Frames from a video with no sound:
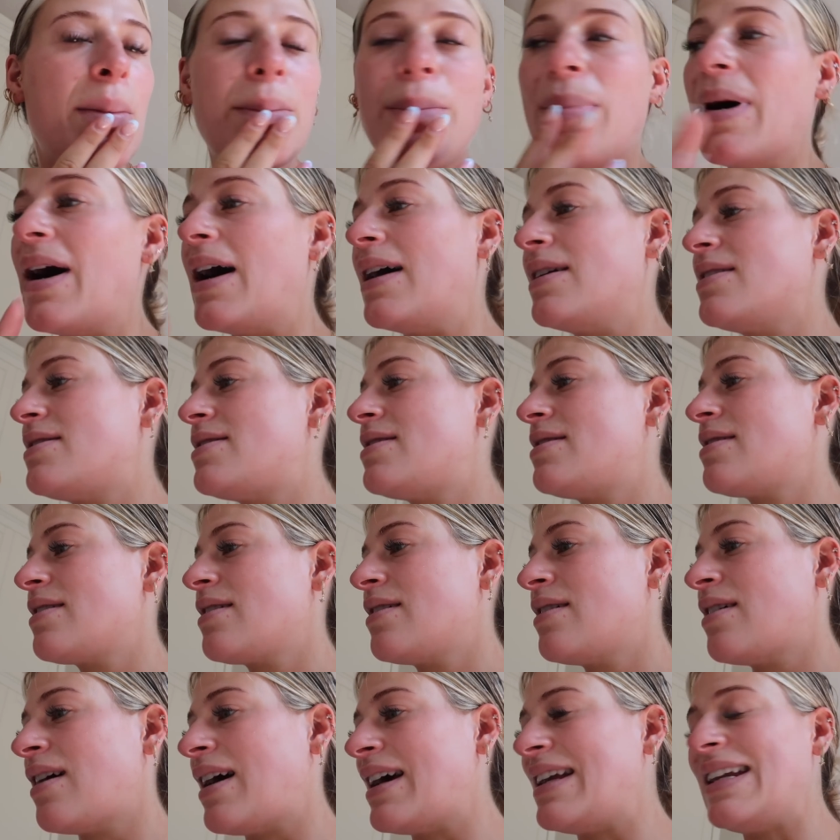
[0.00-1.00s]
but
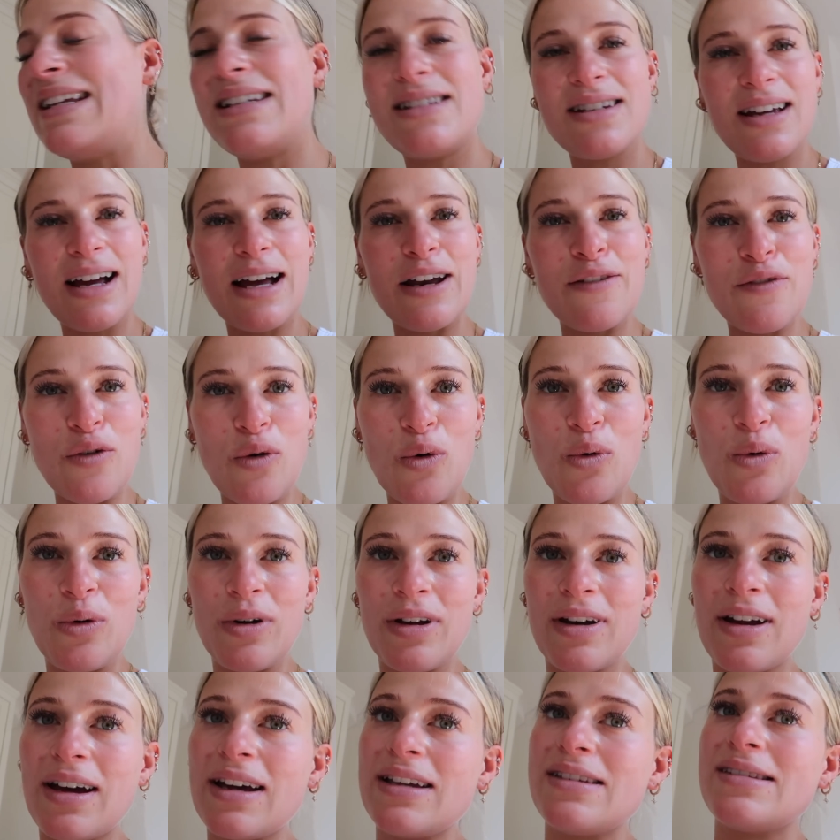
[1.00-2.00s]
I need to kind of
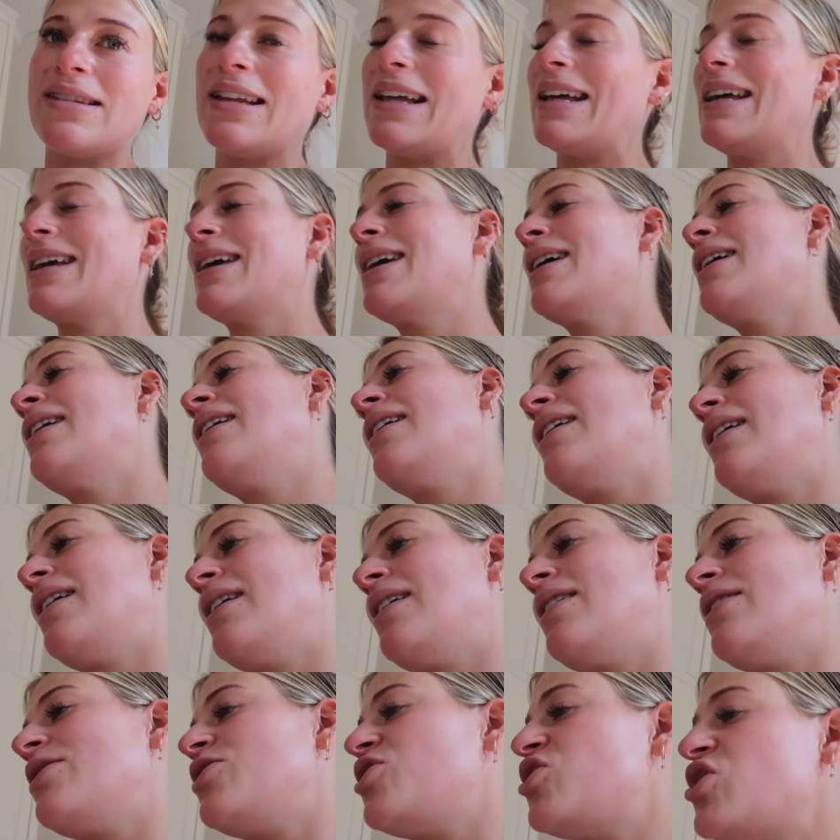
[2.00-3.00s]
organise like
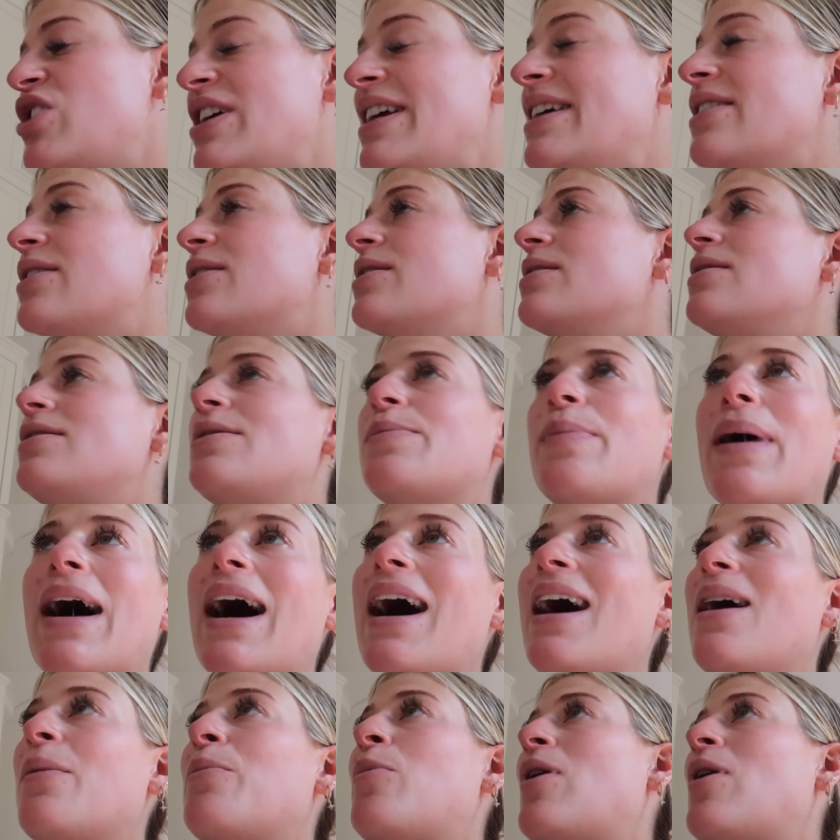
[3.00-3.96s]
shields, pa